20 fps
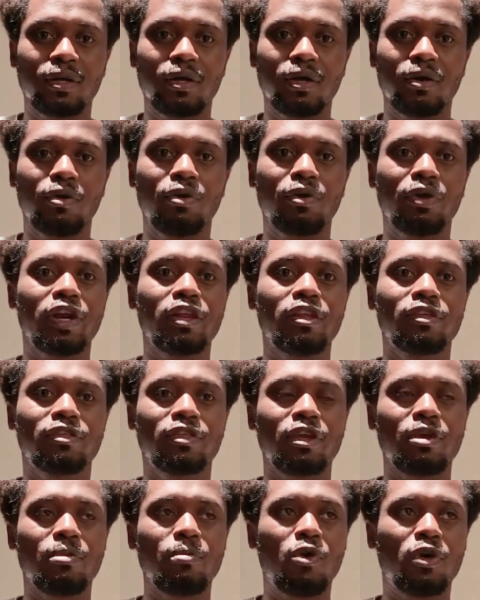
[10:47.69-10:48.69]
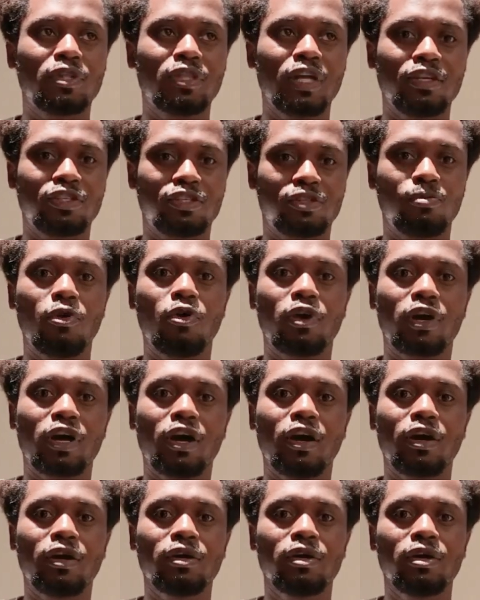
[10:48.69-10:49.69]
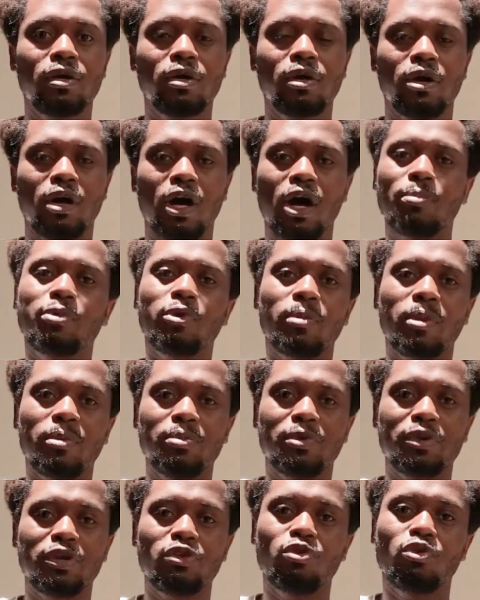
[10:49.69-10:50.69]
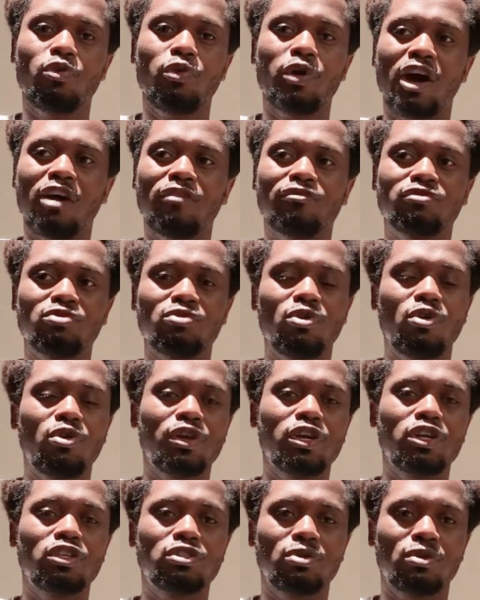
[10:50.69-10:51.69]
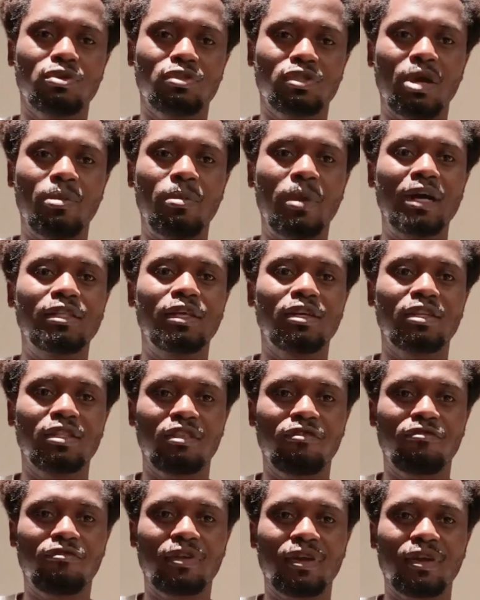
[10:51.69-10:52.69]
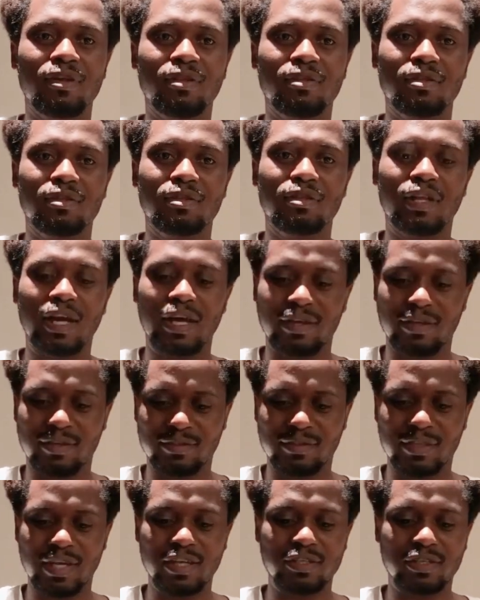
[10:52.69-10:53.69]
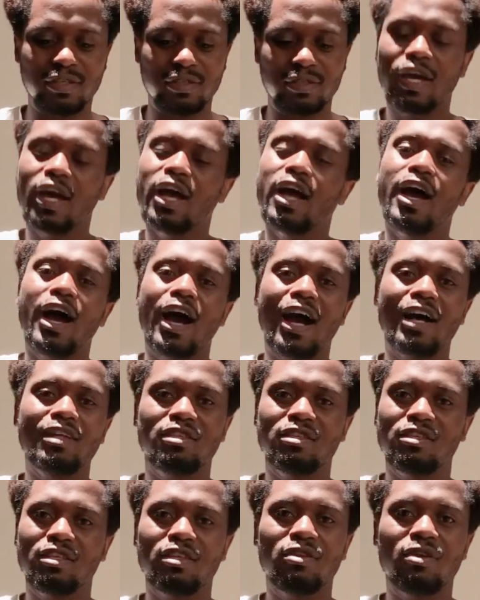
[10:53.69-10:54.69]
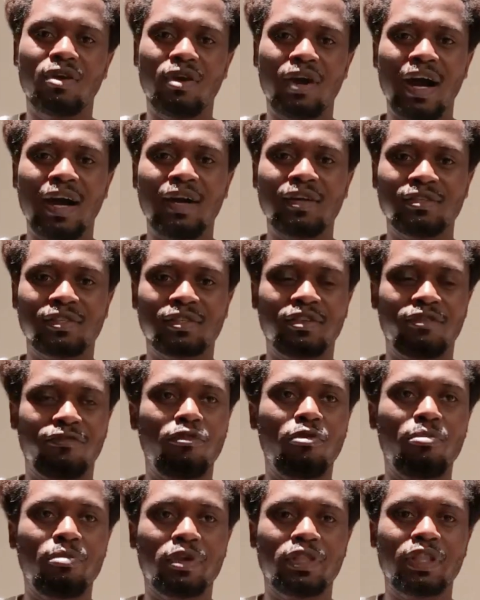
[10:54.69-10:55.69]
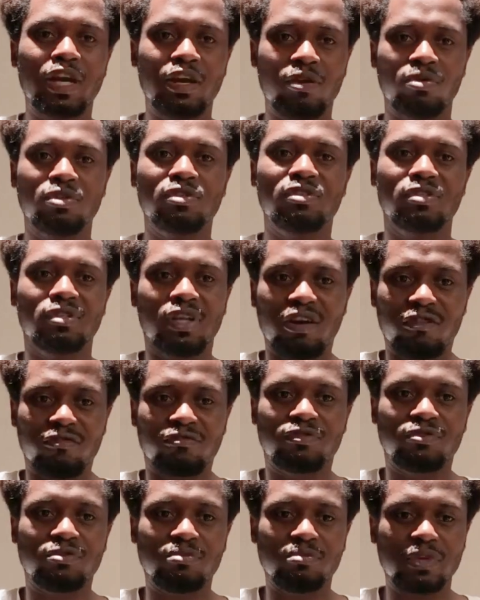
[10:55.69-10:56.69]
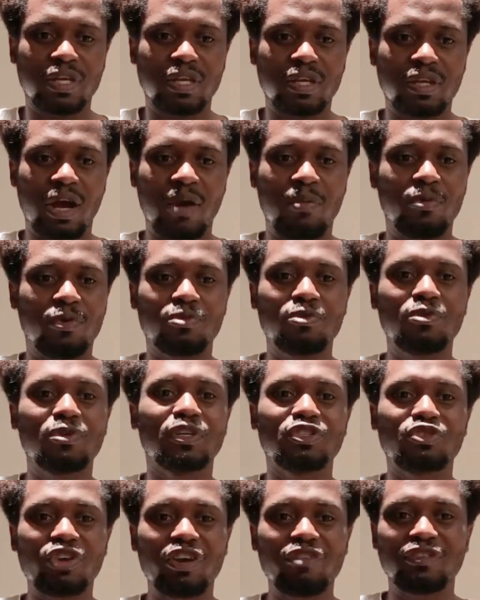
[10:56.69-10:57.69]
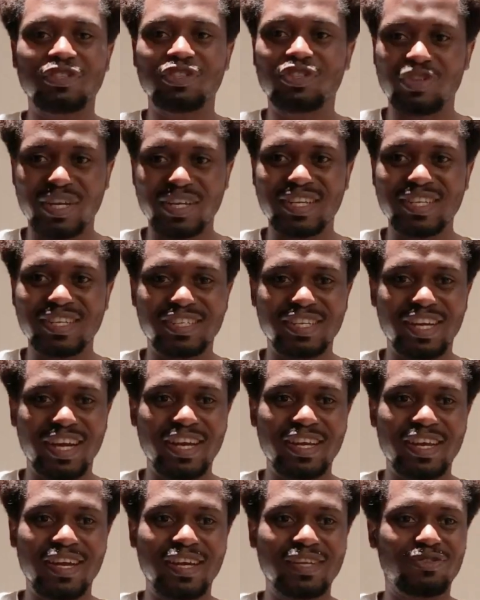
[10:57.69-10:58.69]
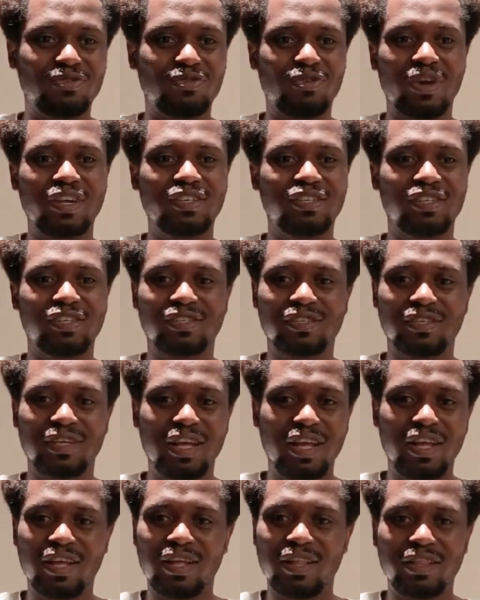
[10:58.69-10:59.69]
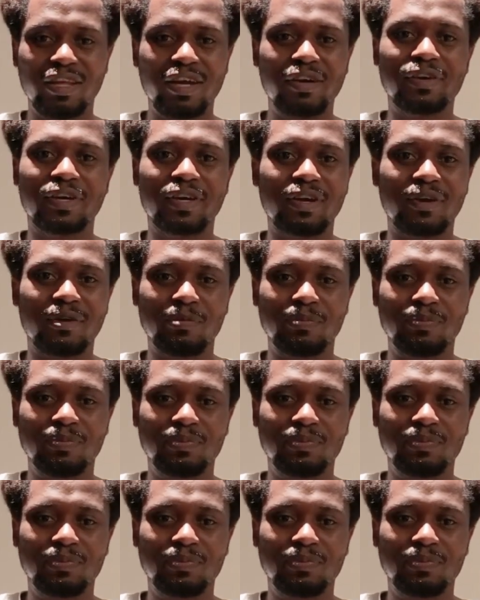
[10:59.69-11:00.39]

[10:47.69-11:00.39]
or anything more than small car, probably you will have to go into some other different like stages. I did not ask. For me that was enough to me. I'm not gonna drive a truck in China, so I just let it go.